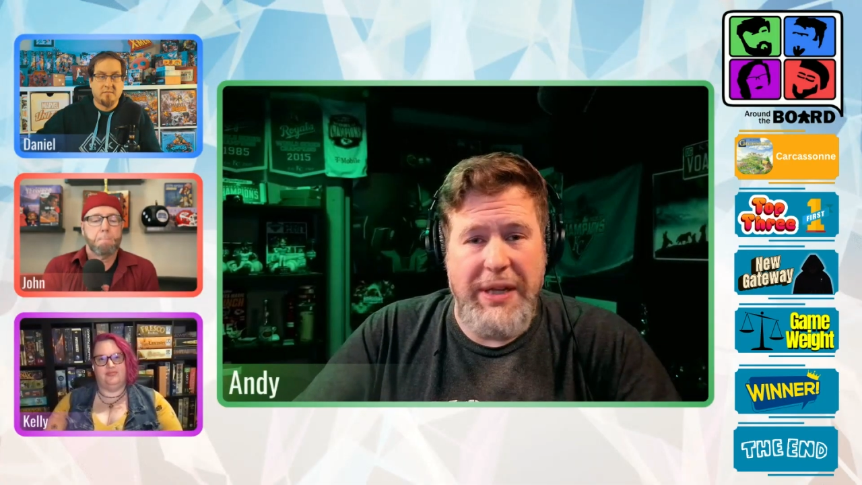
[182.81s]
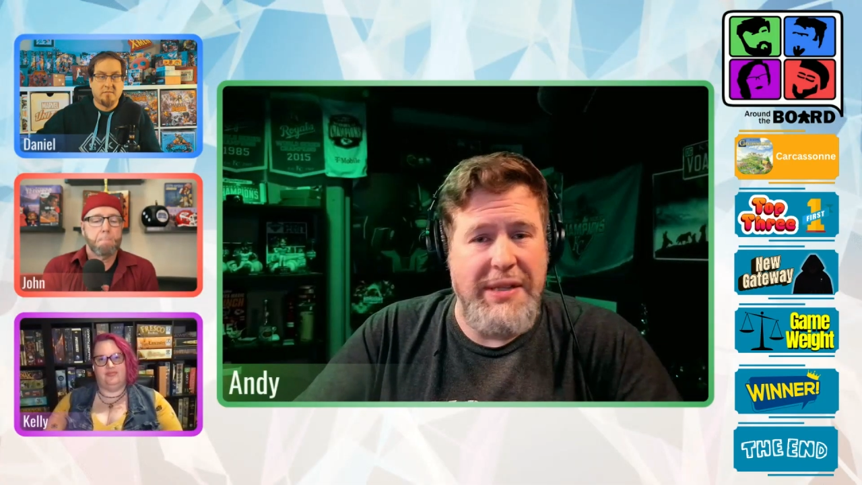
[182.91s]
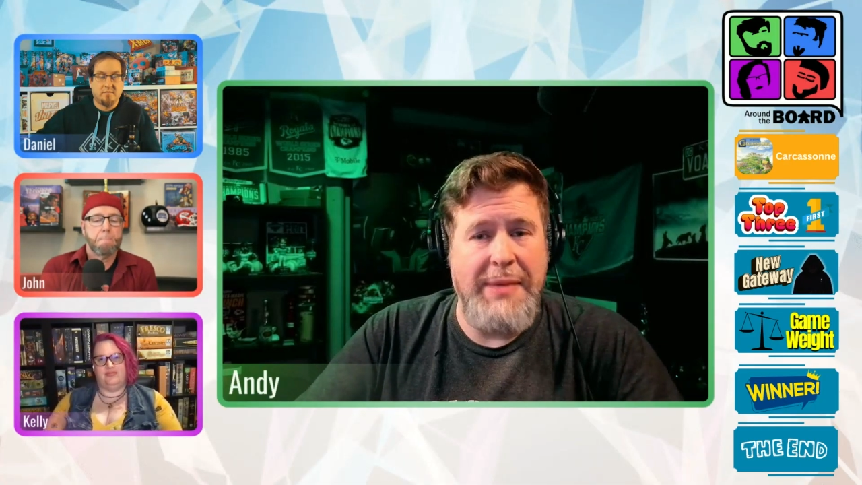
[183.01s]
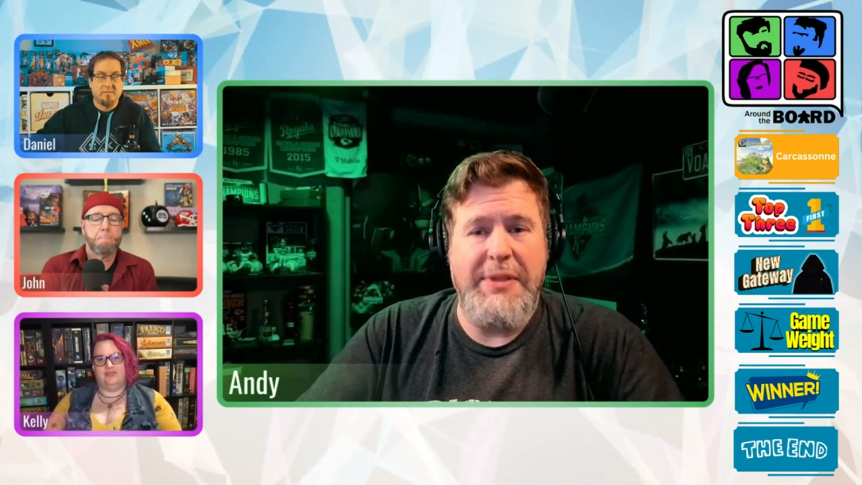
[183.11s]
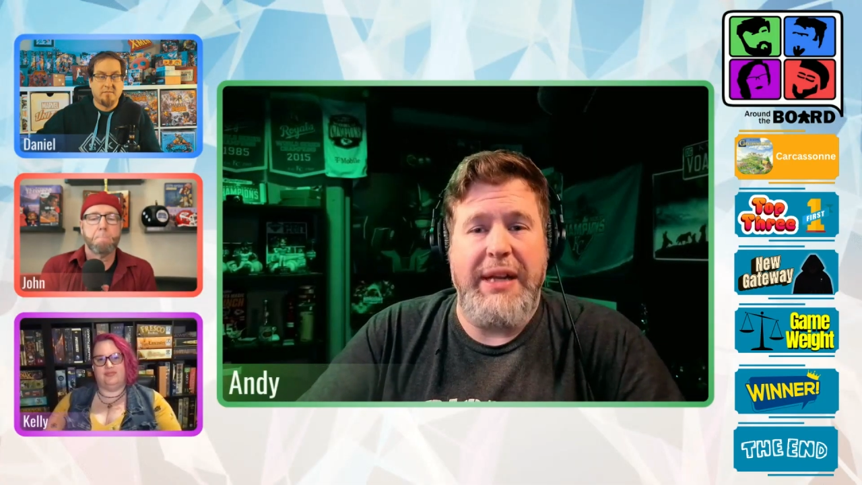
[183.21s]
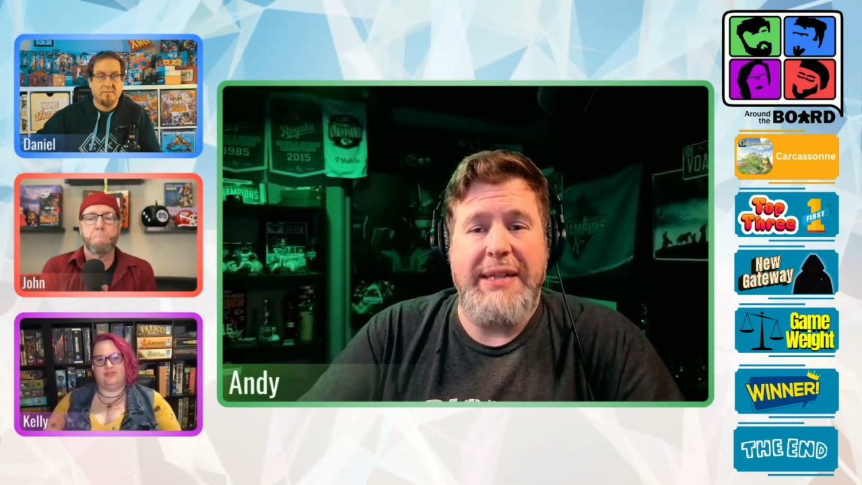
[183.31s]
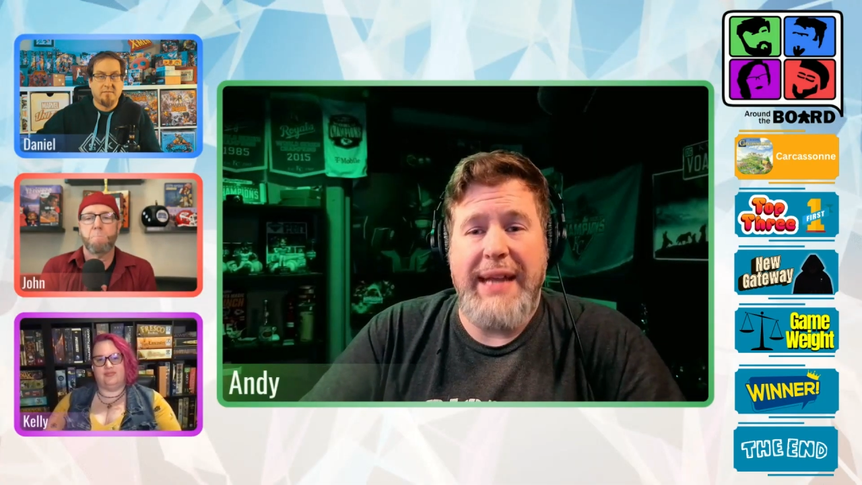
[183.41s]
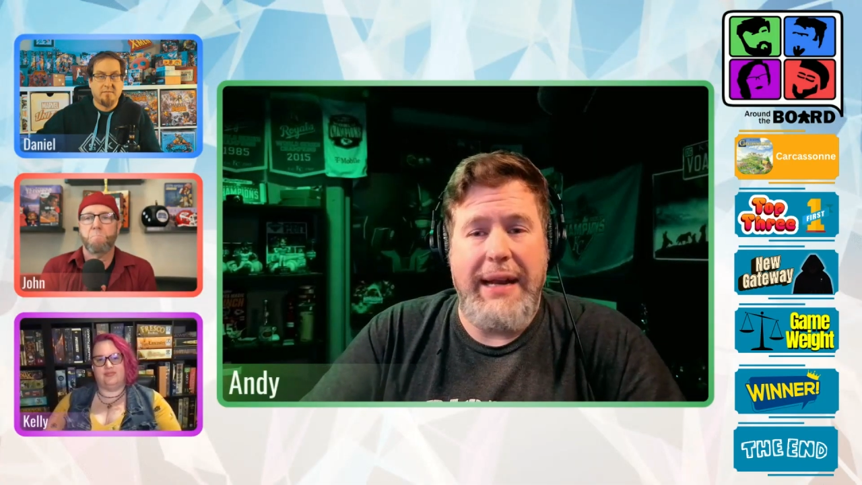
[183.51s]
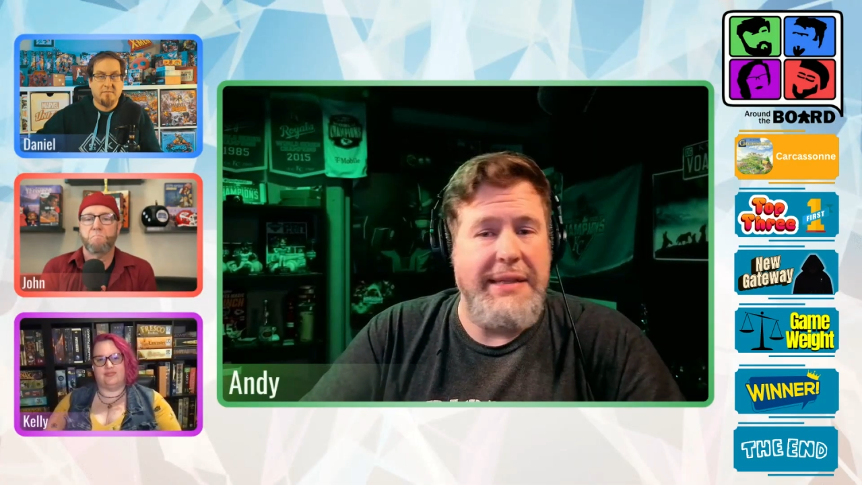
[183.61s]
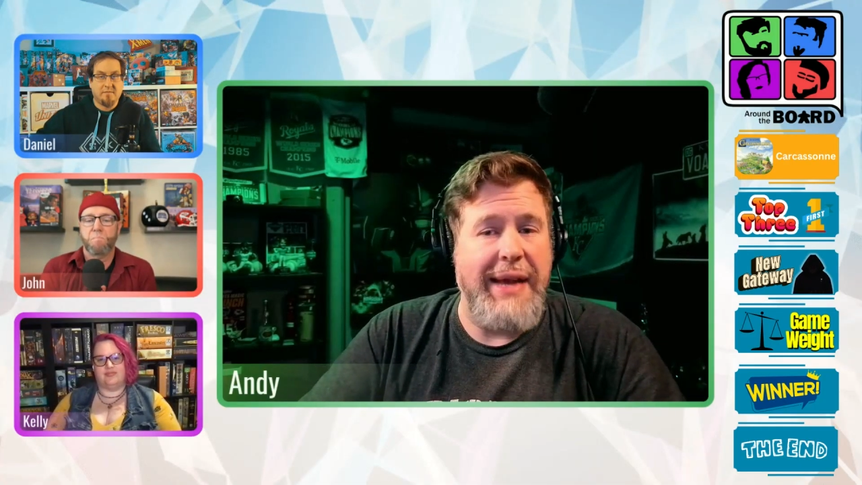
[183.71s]
it seems like
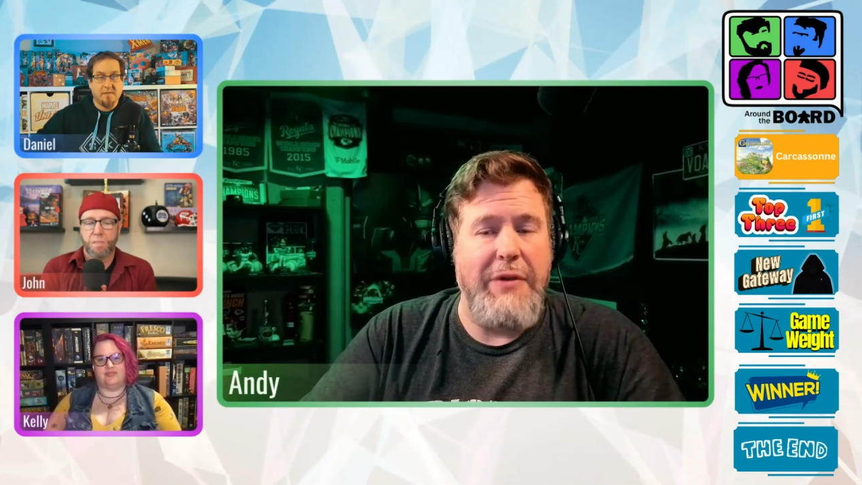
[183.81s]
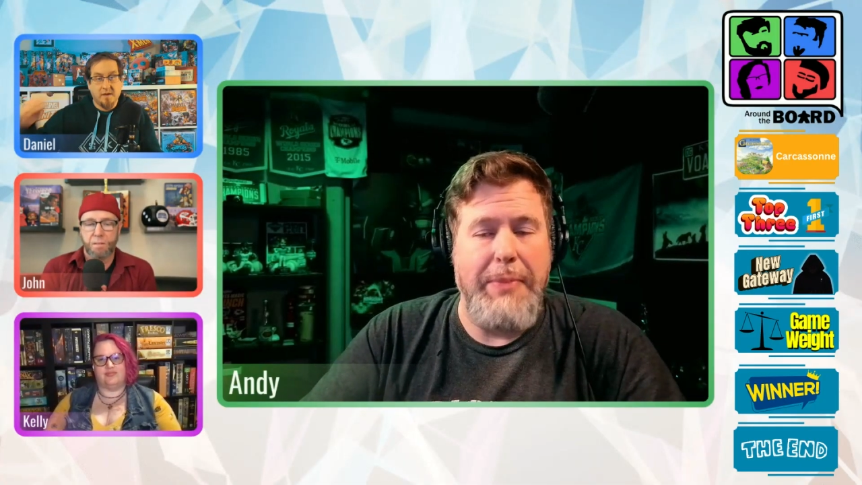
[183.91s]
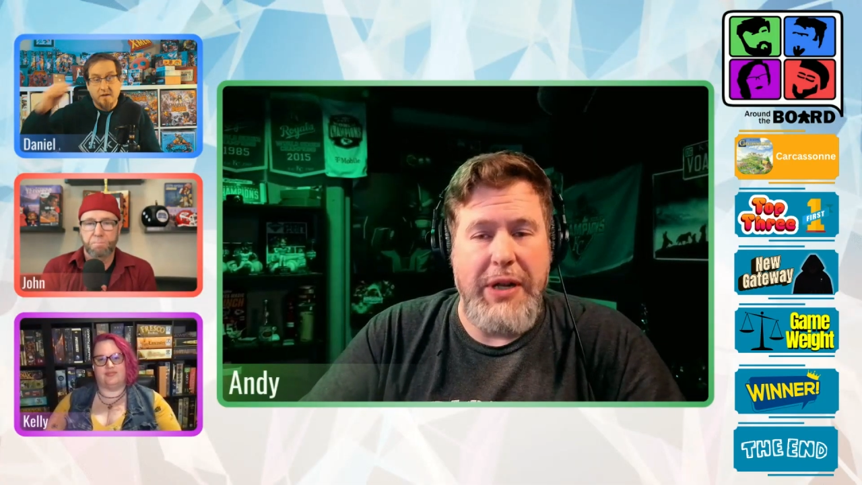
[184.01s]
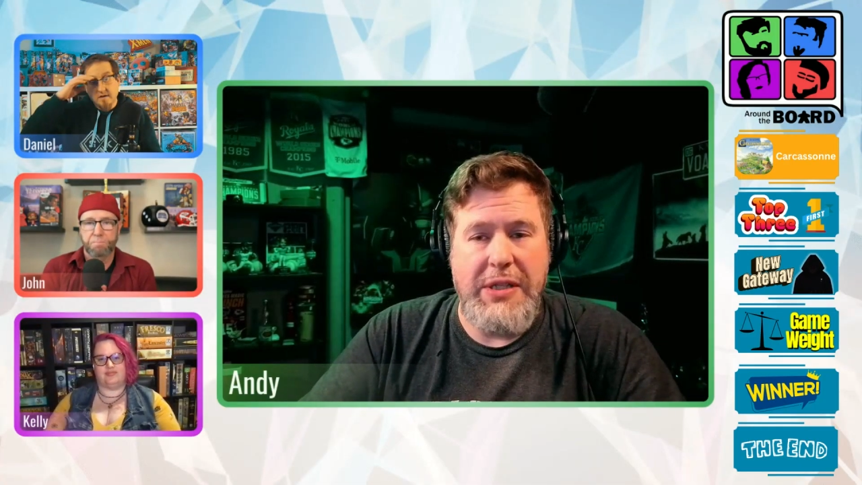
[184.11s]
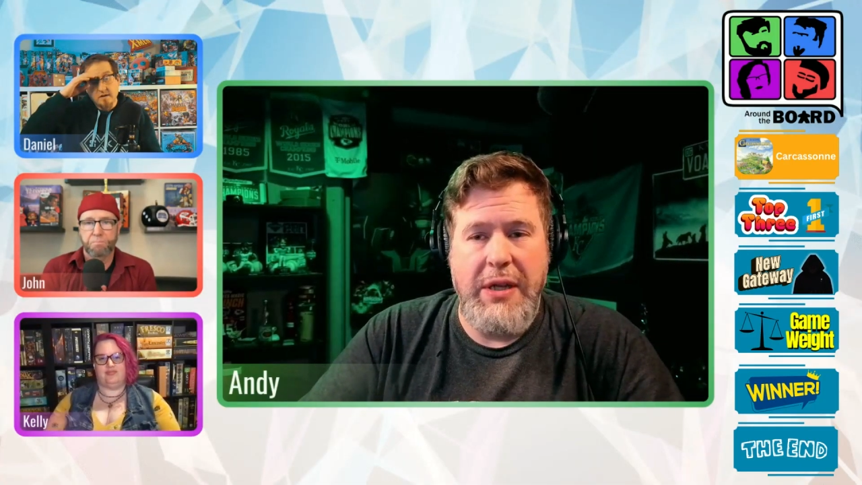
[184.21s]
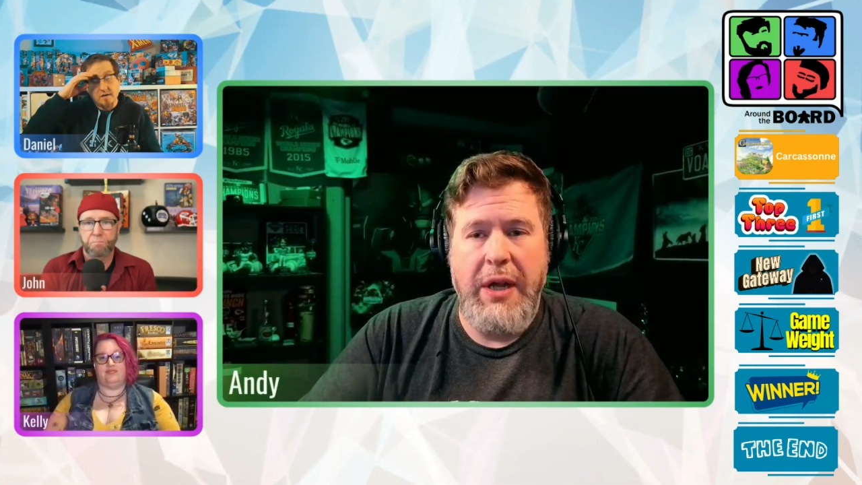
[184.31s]
Catan is everybody's